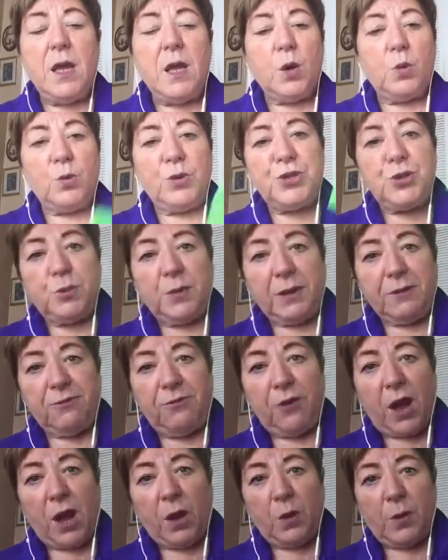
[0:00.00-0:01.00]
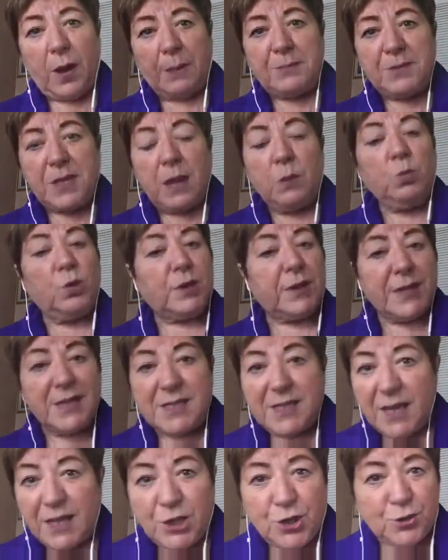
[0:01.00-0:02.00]
we're doing follow-ups, and we'll
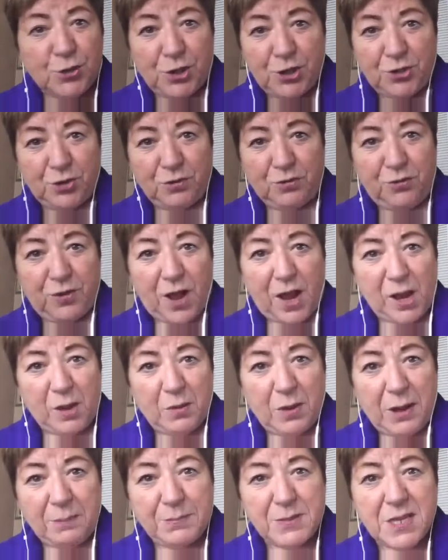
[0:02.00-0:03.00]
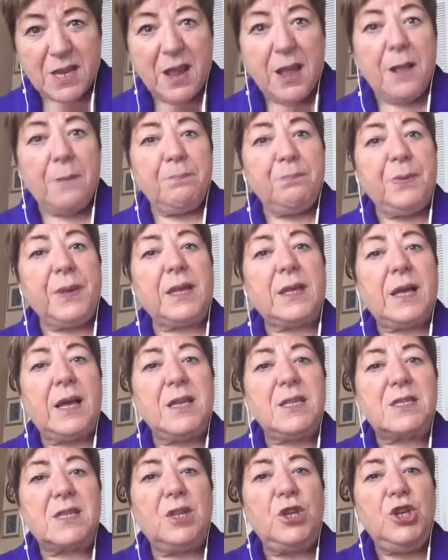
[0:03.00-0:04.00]
continue to do follow-ups
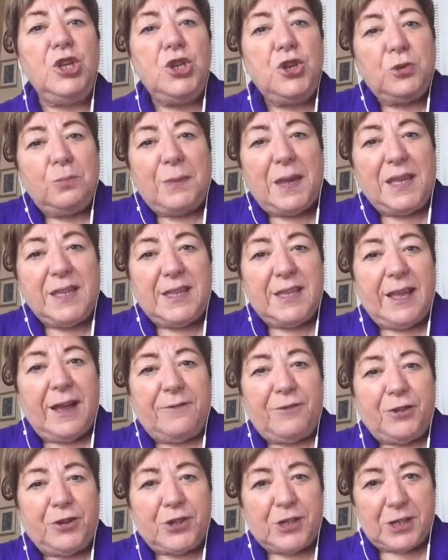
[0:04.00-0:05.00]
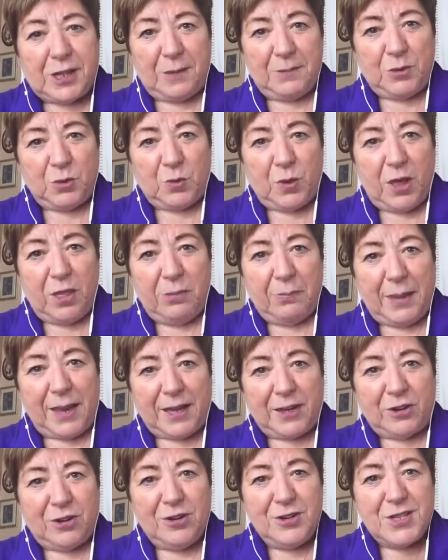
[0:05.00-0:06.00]
because you made the effort to come to Wealth
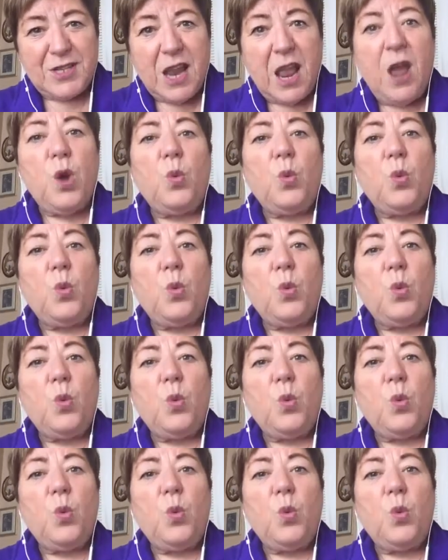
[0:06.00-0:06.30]
Makers.